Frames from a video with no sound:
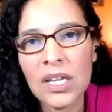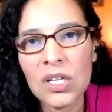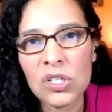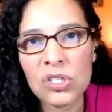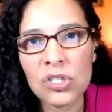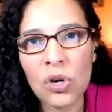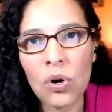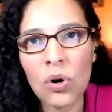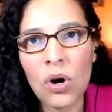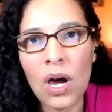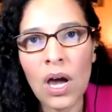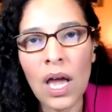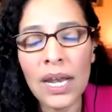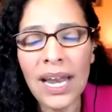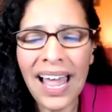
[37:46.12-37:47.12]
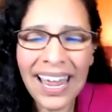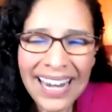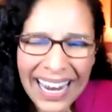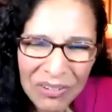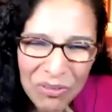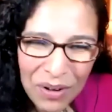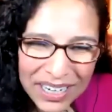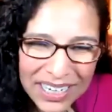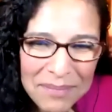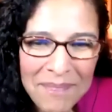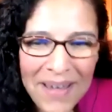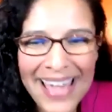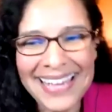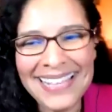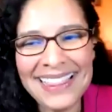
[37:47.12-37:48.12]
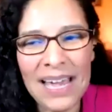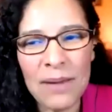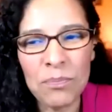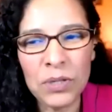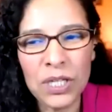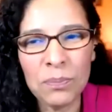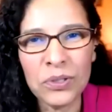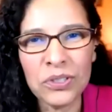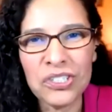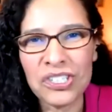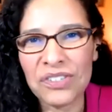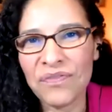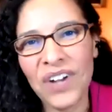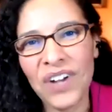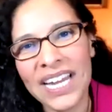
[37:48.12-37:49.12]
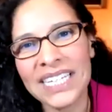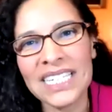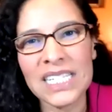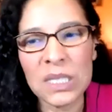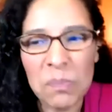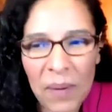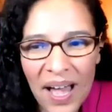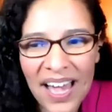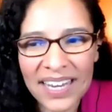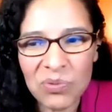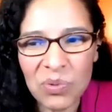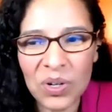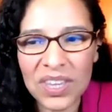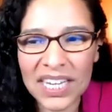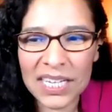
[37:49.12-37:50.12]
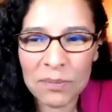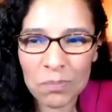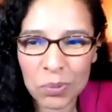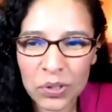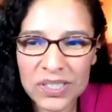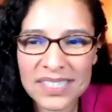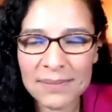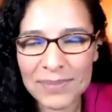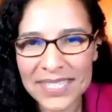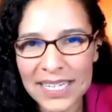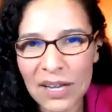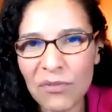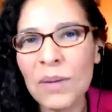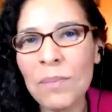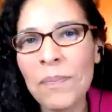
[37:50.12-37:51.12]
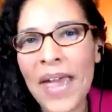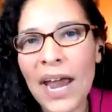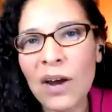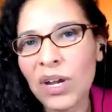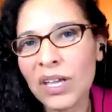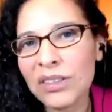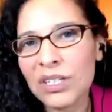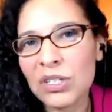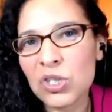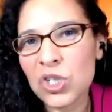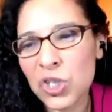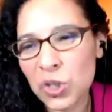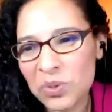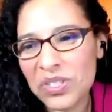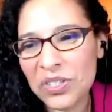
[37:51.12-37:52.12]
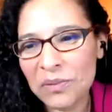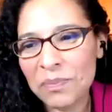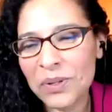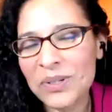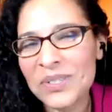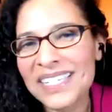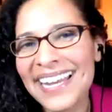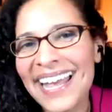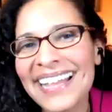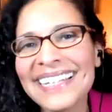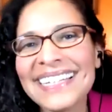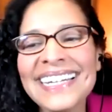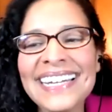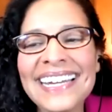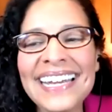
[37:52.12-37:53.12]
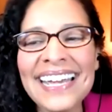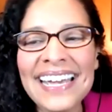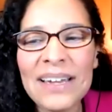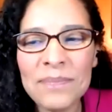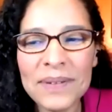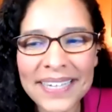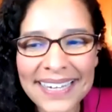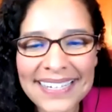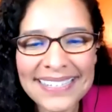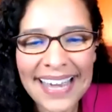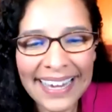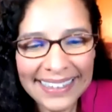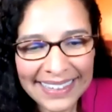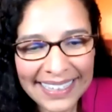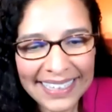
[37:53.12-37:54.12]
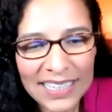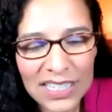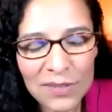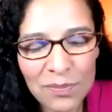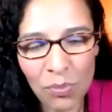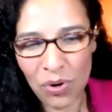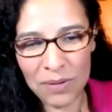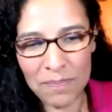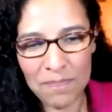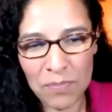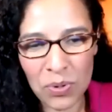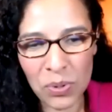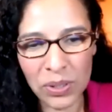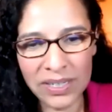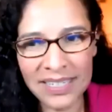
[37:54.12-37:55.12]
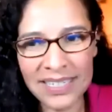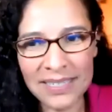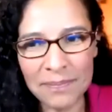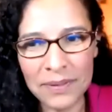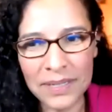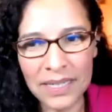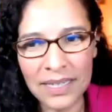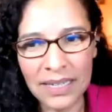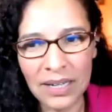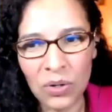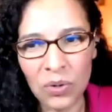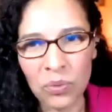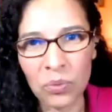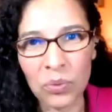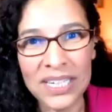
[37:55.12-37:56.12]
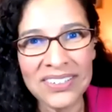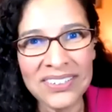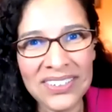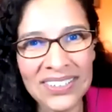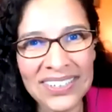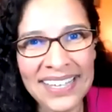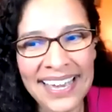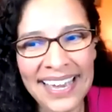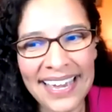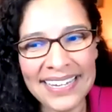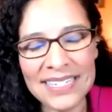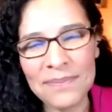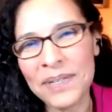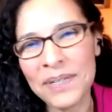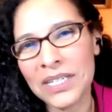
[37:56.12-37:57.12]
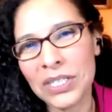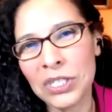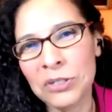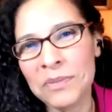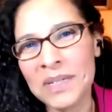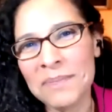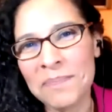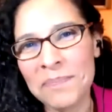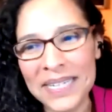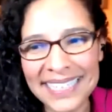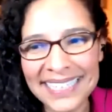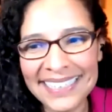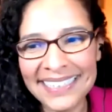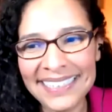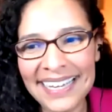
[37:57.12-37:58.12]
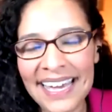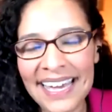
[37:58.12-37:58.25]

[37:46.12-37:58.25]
So, and, and I recommend that people just find a spot where they can put some stuff in the background that shows their personality, because I think it's more important to be real and to be a human being.